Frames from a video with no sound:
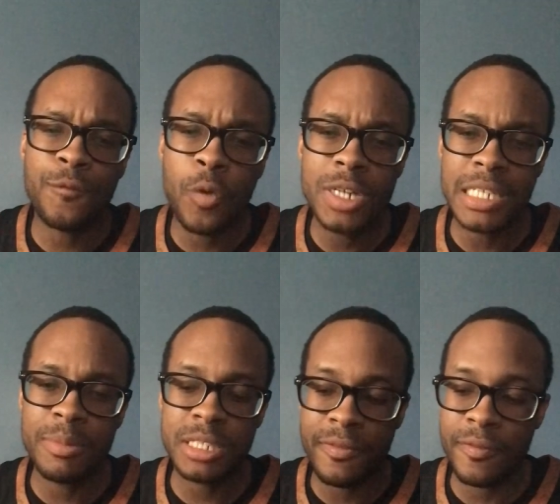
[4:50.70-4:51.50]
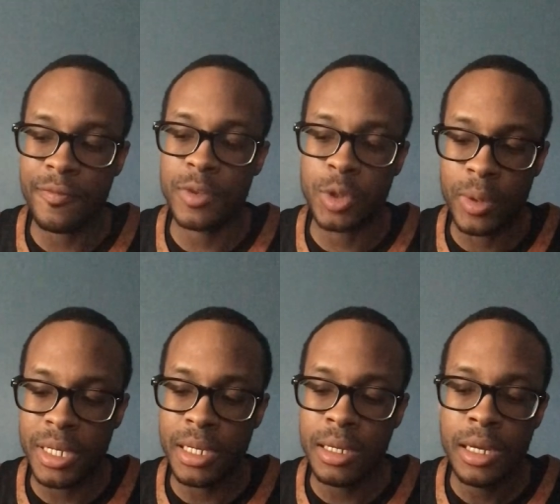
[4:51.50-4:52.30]
47% from
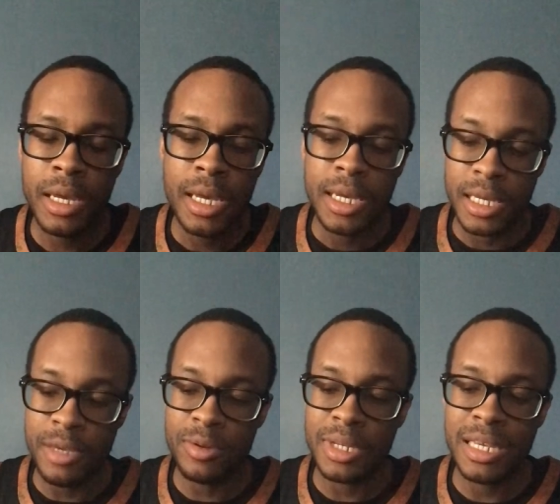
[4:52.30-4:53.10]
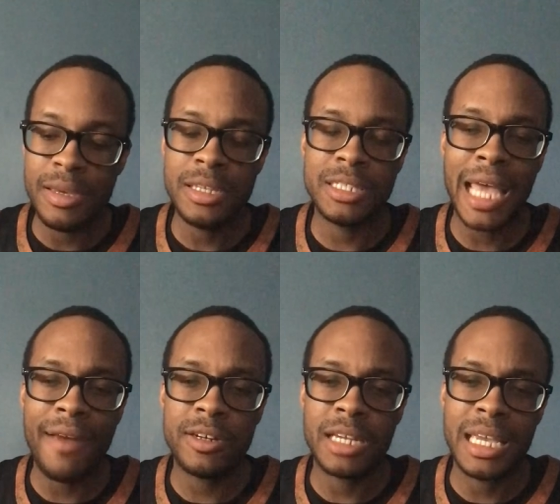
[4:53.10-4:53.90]
three. He
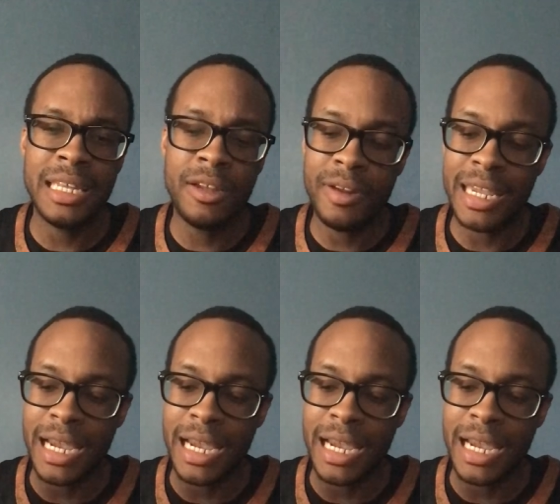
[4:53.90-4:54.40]
averaged 9,